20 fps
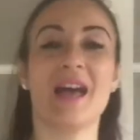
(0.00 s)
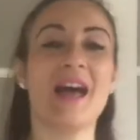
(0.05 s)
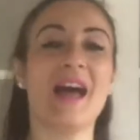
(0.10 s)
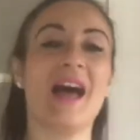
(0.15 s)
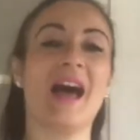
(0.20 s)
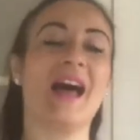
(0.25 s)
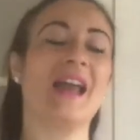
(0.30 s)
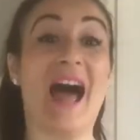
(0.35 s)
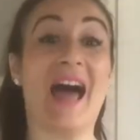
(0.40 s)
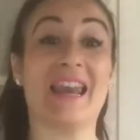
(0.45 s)

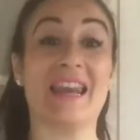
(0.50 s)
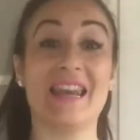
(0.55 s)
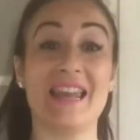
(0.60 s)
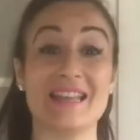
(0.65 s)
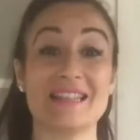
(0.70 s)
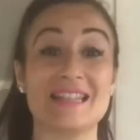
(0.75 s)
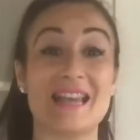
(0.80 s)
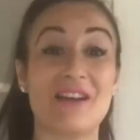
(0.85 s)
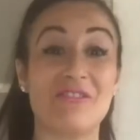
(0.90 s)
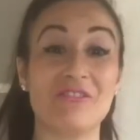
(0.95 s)
and let's
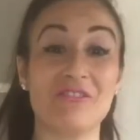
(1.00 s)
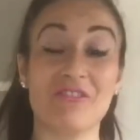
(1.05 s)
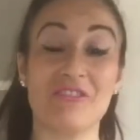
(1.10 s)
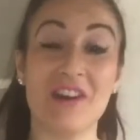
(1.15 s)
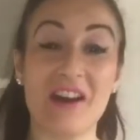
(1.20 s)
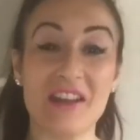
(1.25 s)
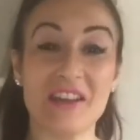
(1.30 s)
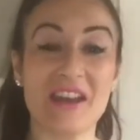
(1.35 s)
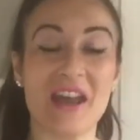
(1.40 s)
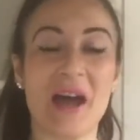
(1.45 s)
have
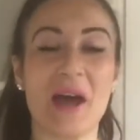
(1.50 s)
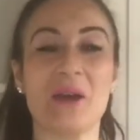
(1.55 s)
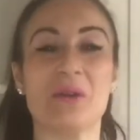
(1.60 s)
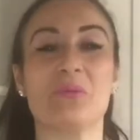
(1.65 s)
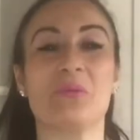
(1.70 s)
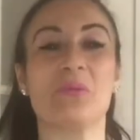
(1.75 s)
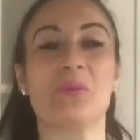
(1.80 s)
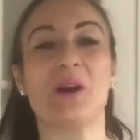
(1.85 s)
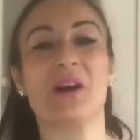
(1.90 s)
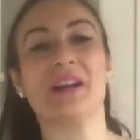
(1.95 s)
fun and
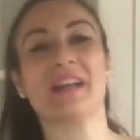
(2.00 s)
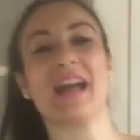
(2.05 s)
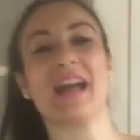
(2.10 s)
work